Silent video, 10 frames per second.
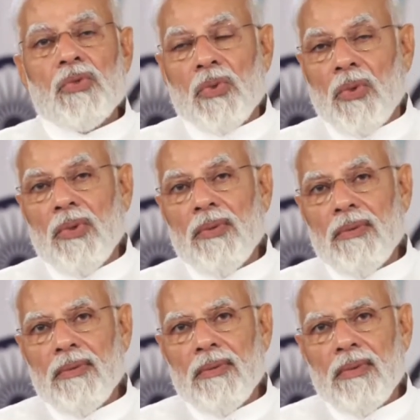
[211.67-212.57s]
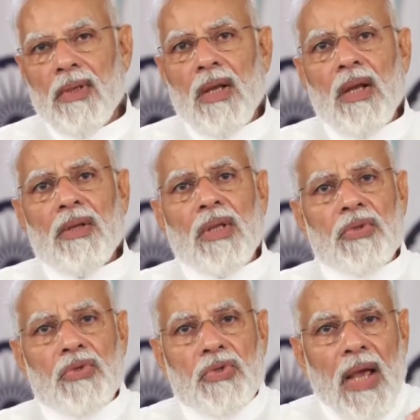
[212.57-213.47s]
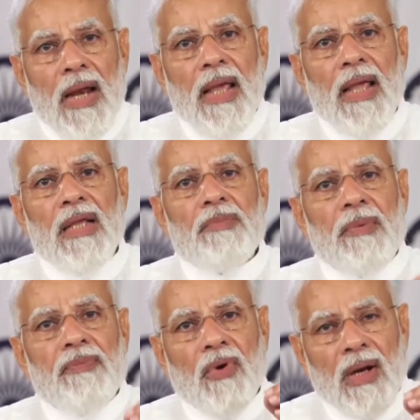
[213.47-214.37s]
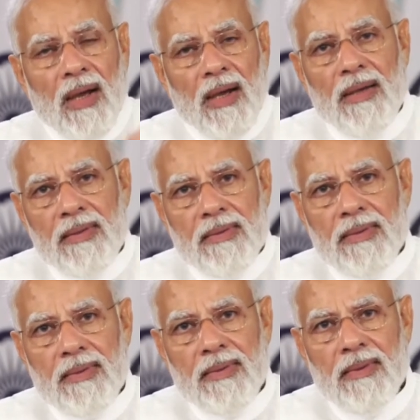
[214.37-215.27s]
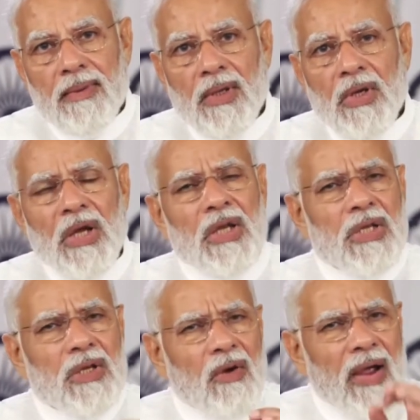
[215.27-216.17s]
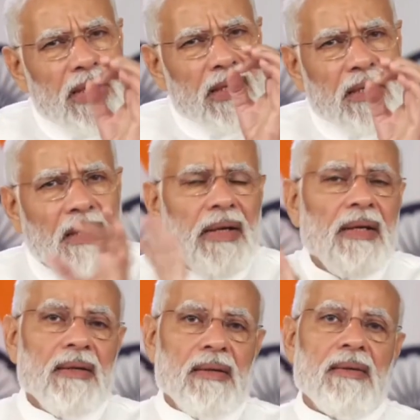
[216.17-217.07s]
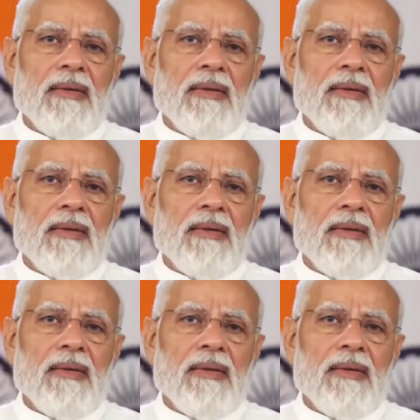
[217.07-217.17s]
So, the challenge before us is quite clear.